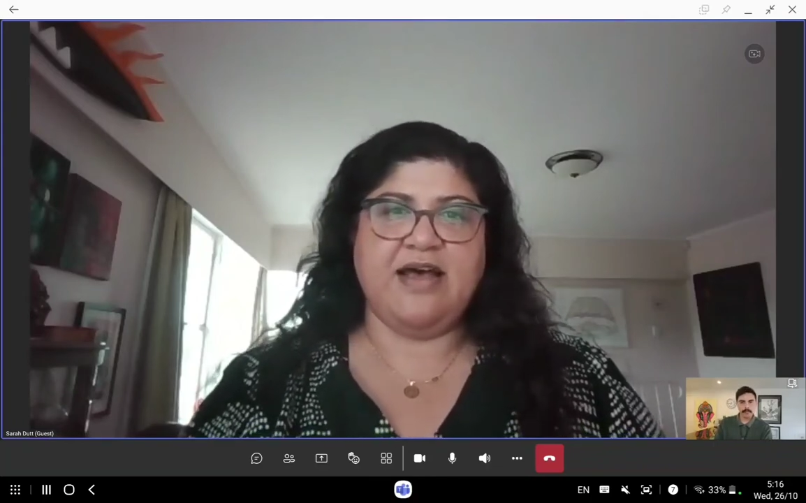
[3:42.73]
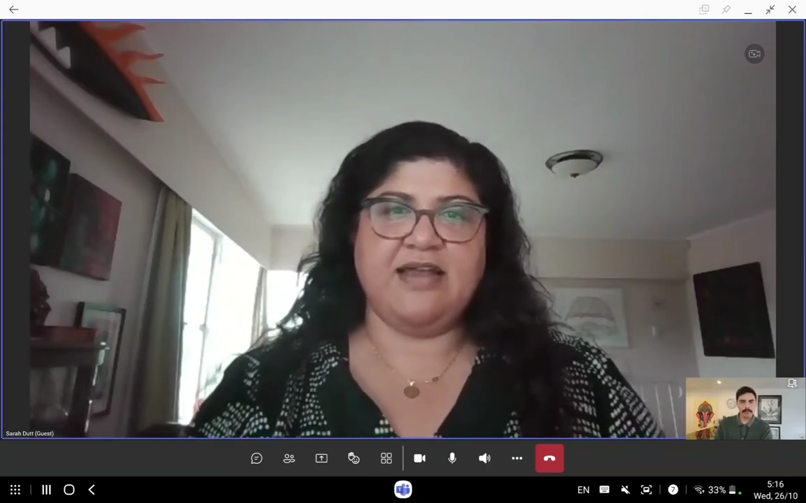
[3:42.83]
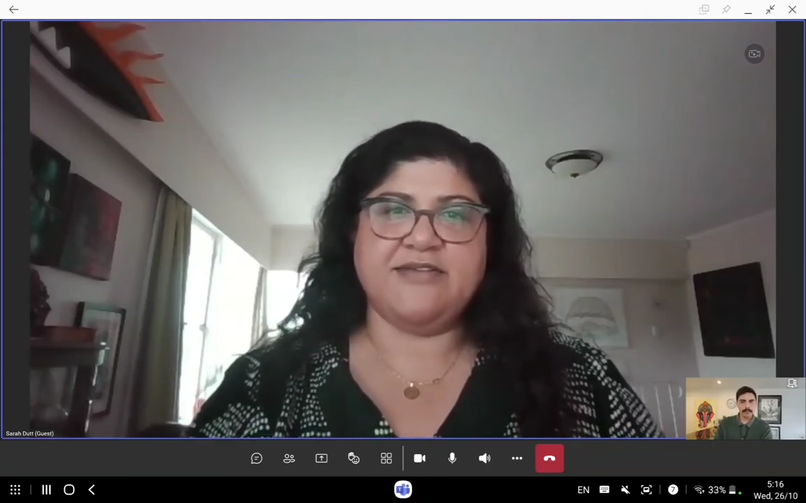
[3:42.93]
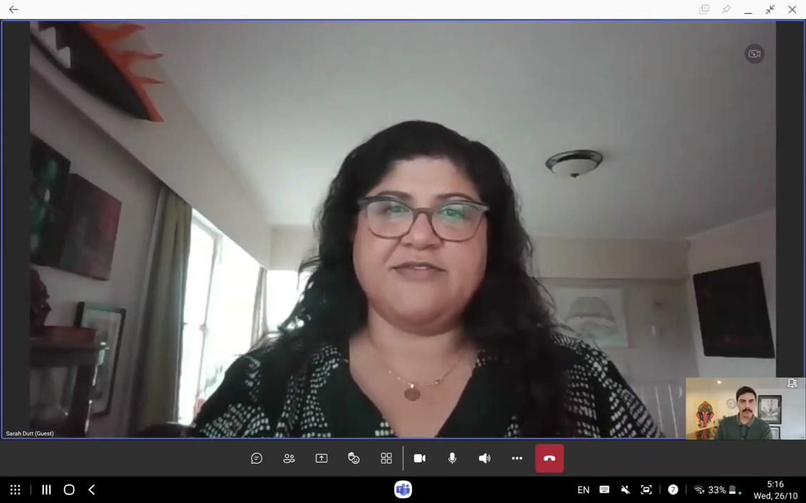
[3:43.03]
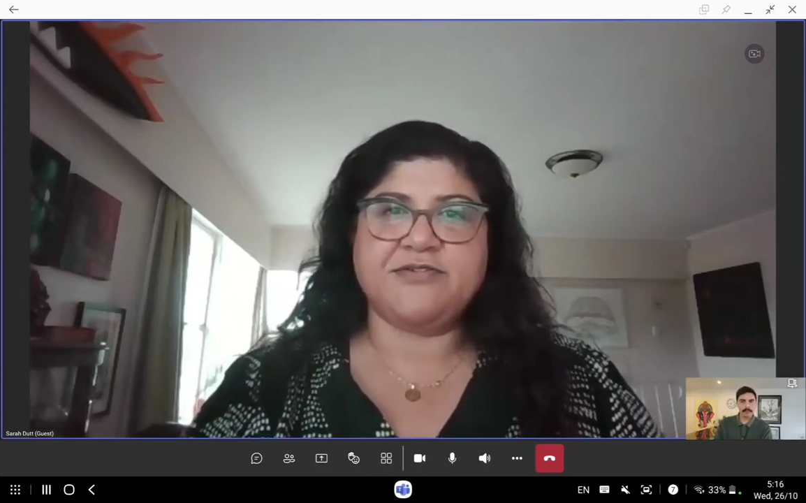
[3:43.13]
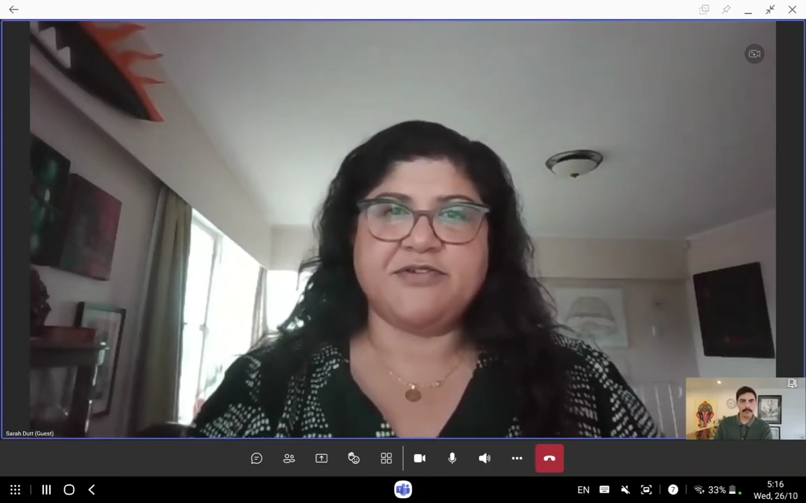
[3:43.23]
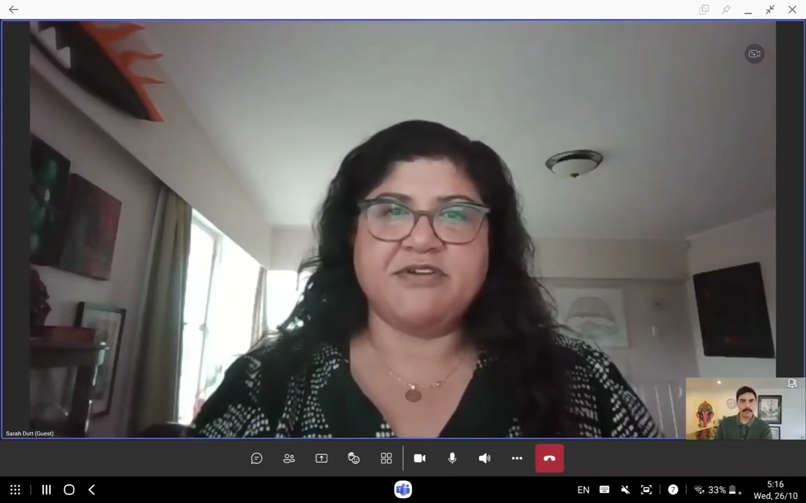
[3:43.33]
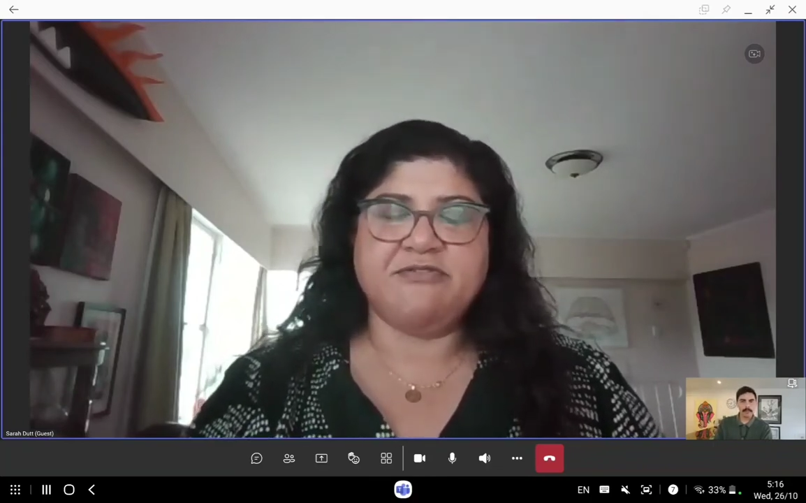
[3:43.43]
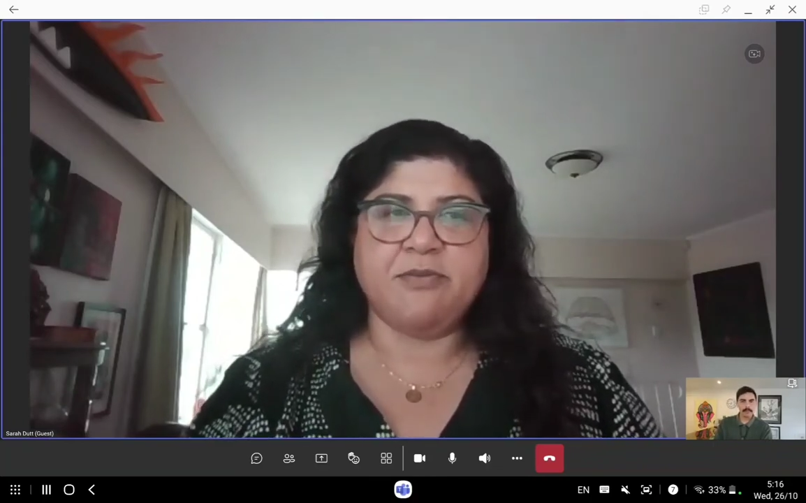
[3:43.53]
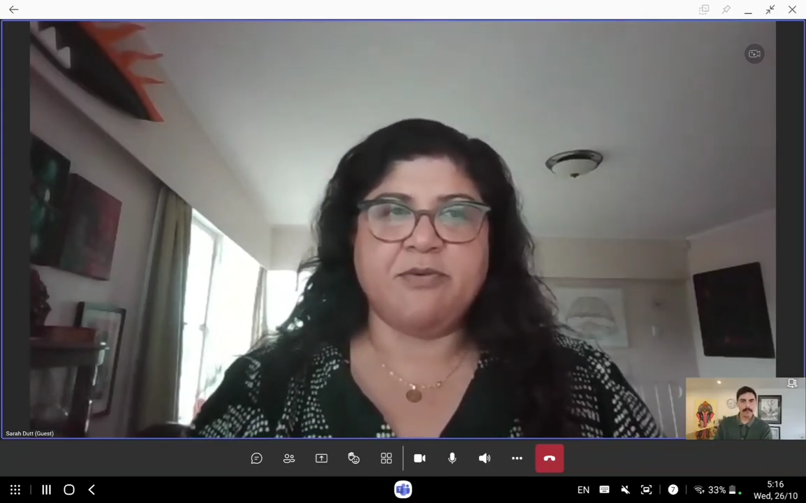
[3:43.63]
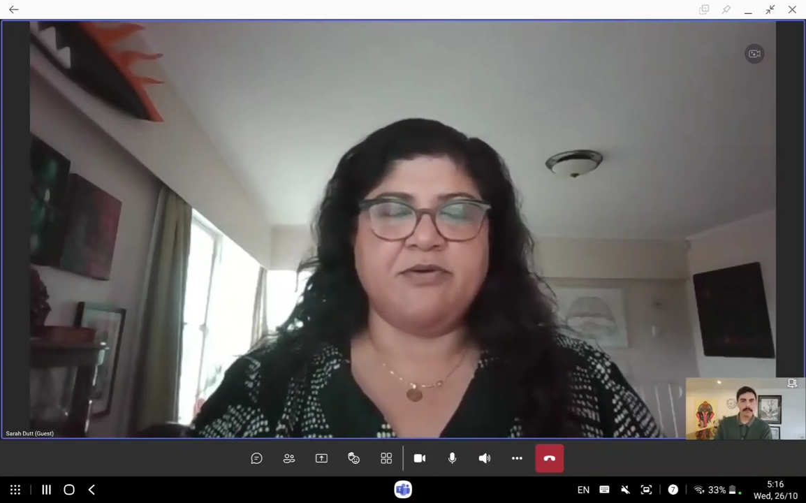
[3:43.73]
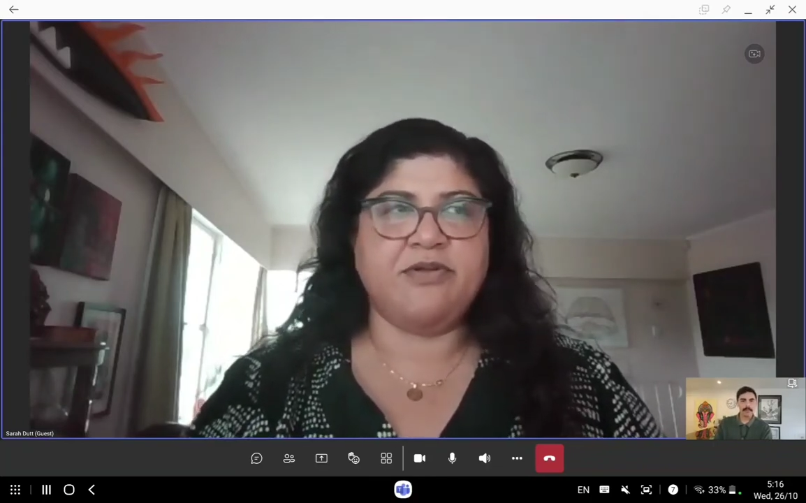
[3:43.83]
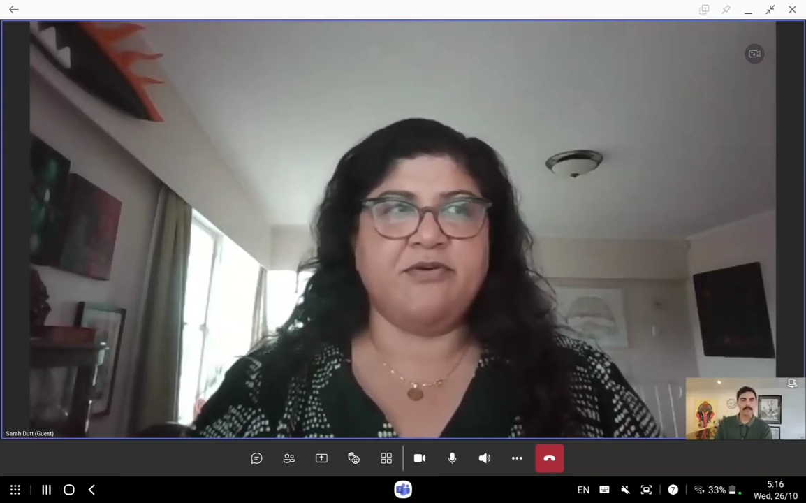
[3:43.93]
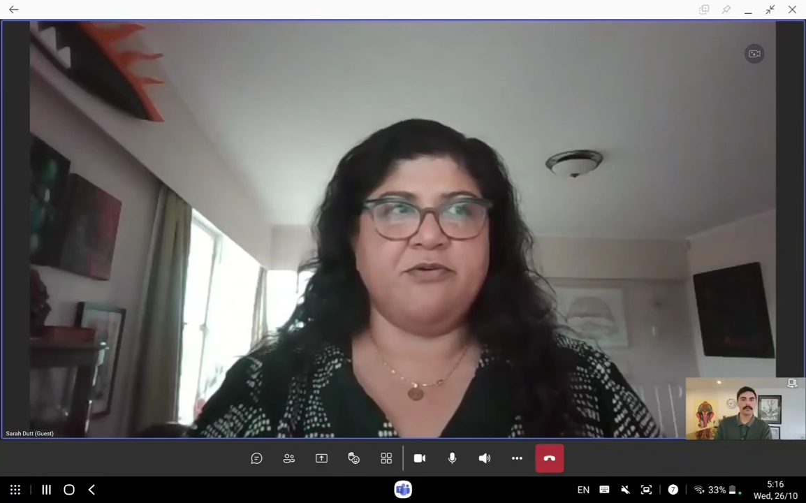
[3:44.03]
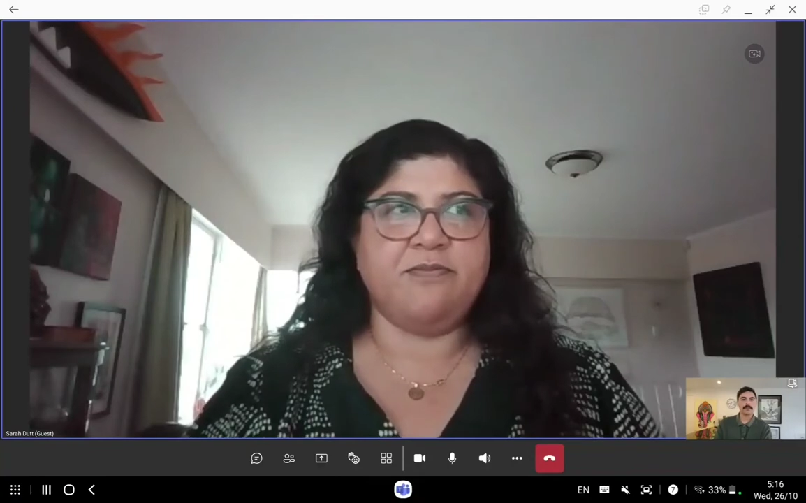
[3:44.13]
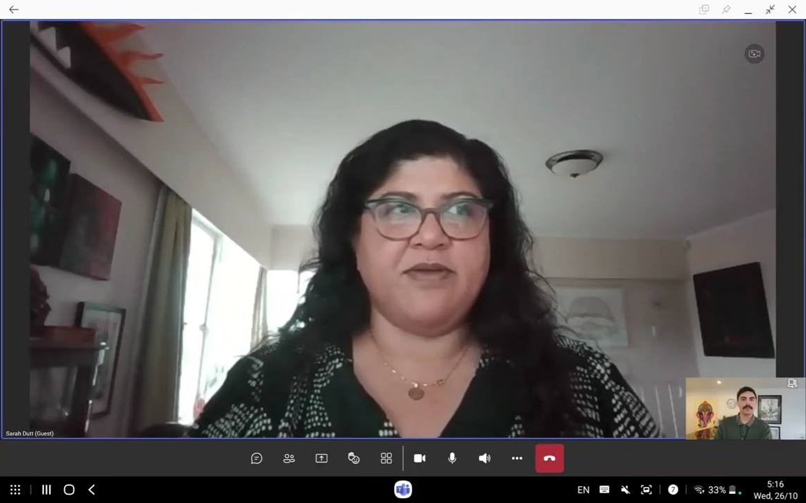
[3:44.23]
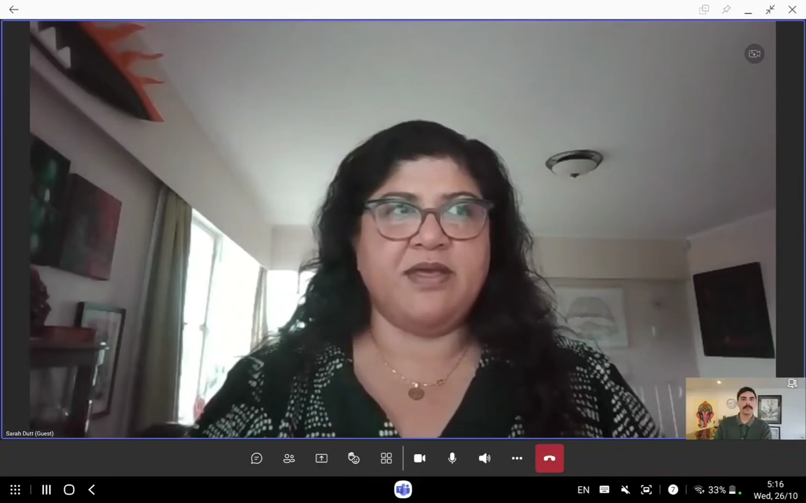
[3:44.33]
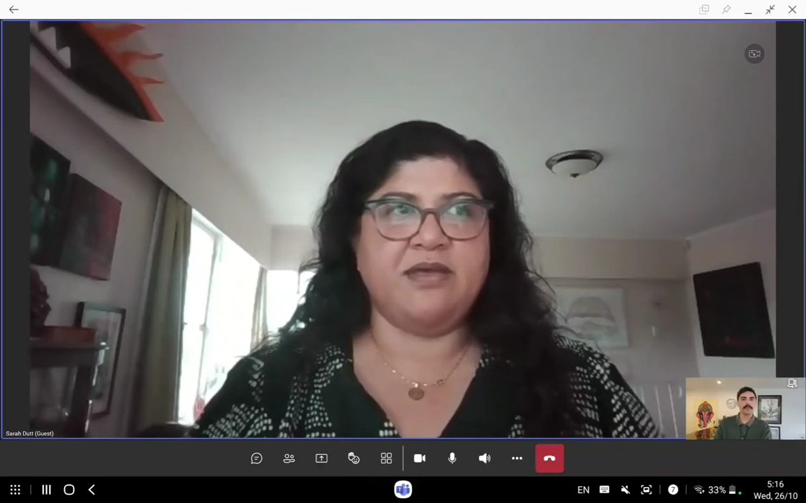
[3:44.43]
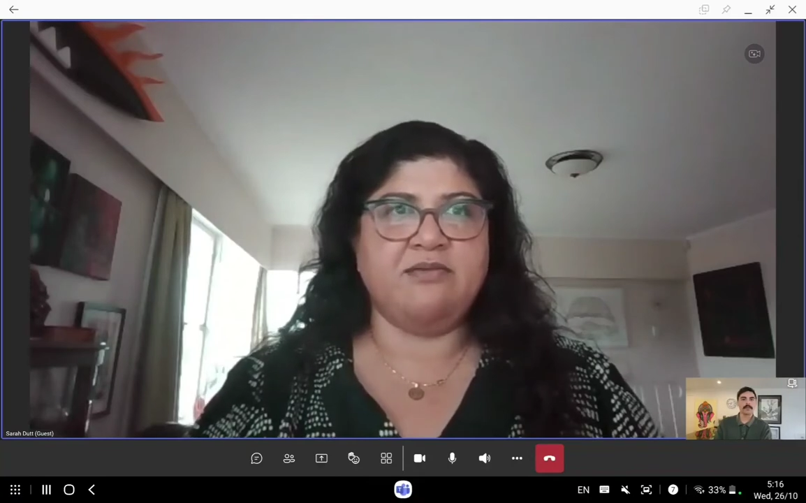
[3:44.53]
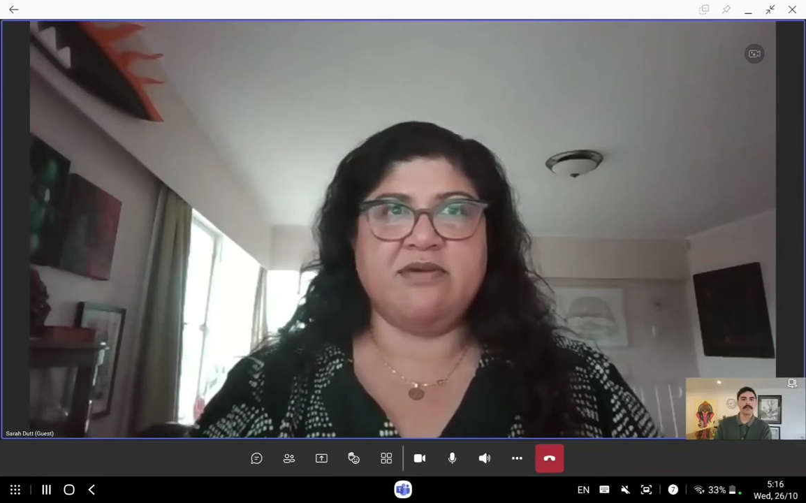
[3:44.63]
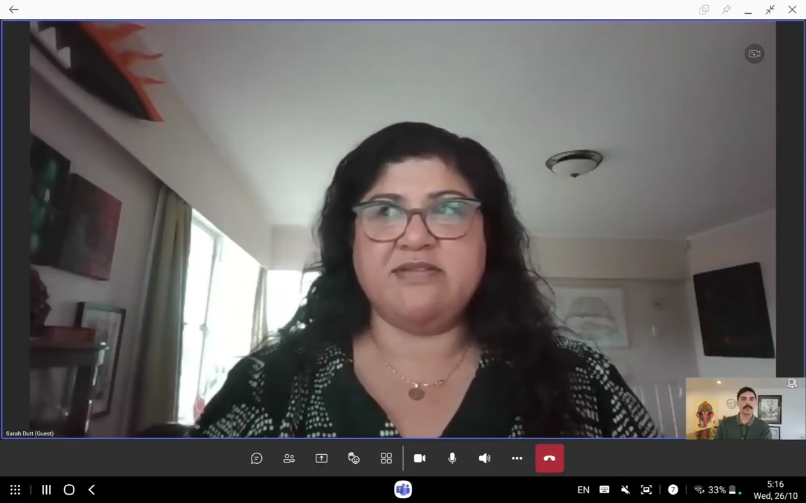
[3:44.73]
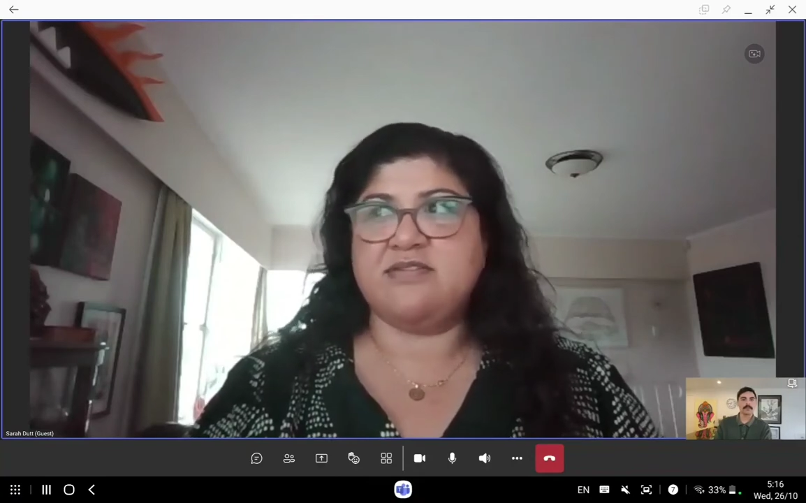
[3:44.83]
art history from a European